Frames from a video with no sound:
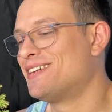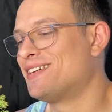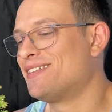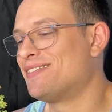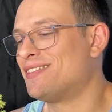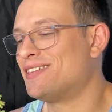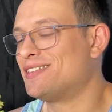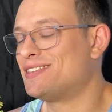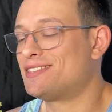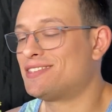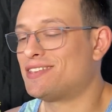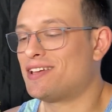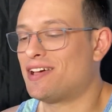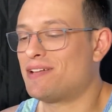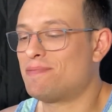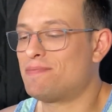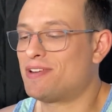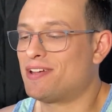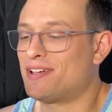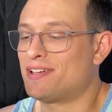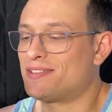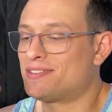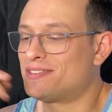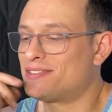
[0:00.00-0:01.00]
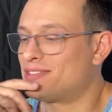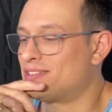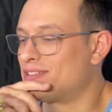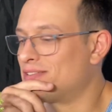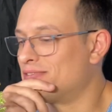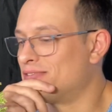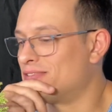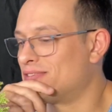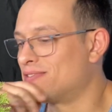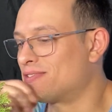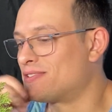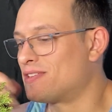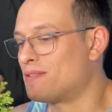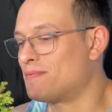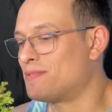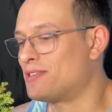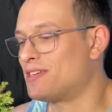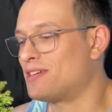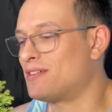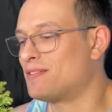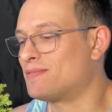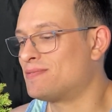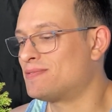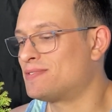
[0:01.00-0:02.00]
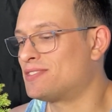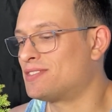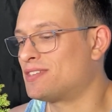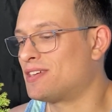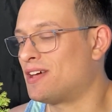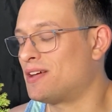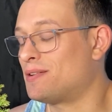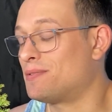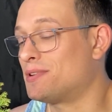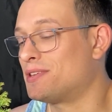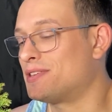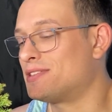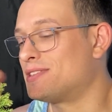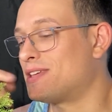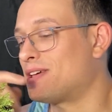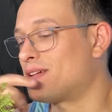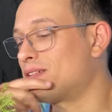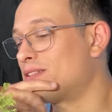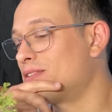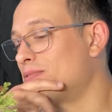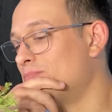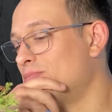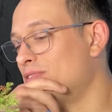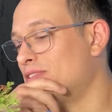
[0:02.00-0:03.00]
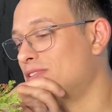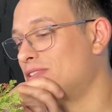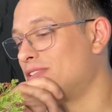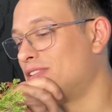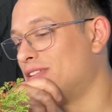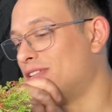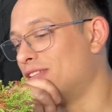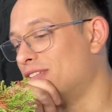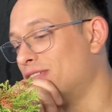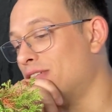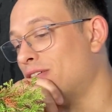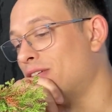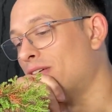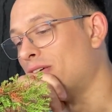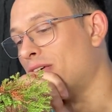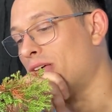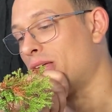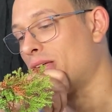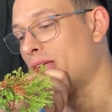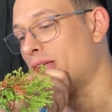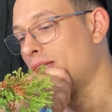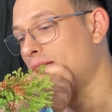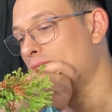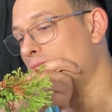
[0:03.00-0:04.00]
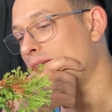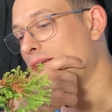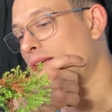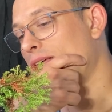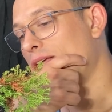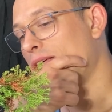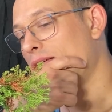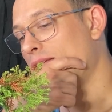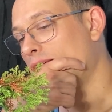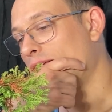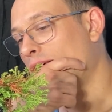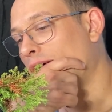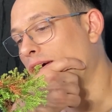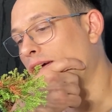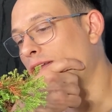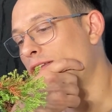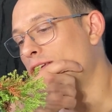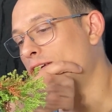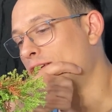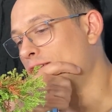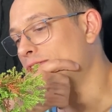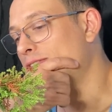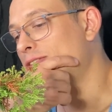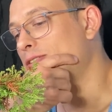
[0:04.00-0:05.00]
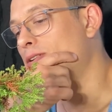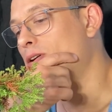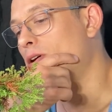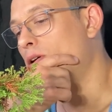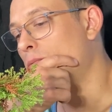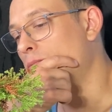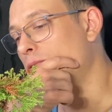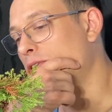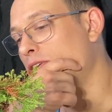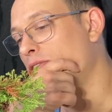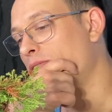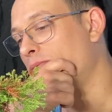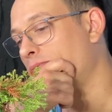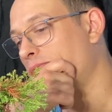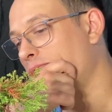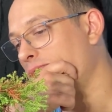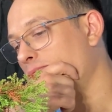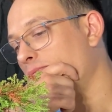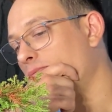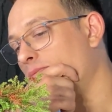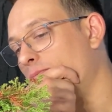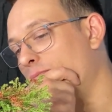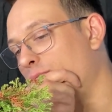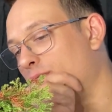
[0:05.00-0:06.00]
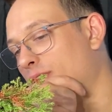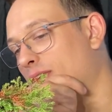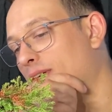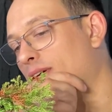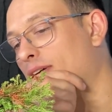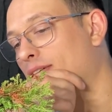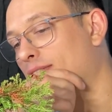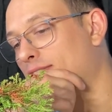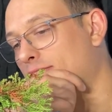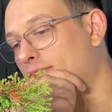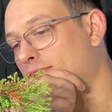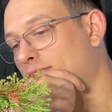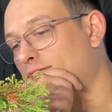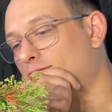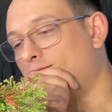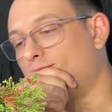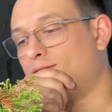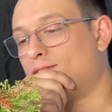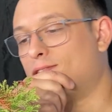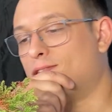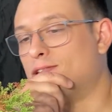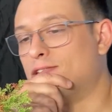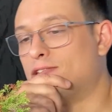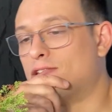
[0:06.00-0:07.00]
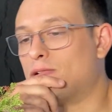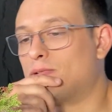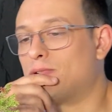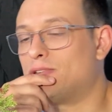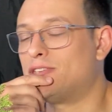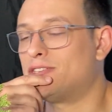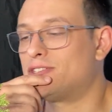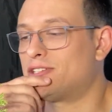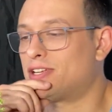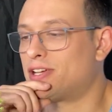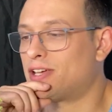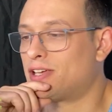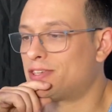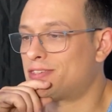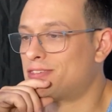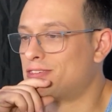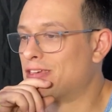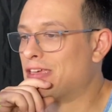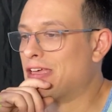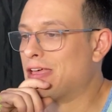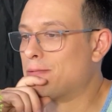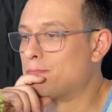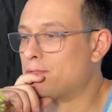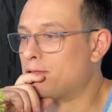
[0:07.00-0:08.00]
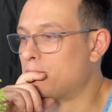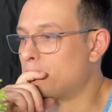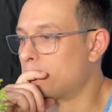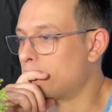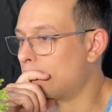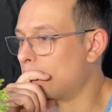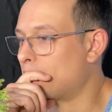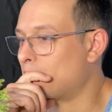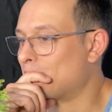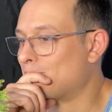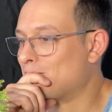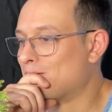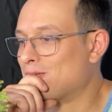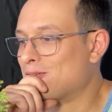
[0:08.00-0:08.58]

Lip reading: this side branch, you know, coming out sideways, that could be like a nice dominant branch. There's no reason it has to come out yet.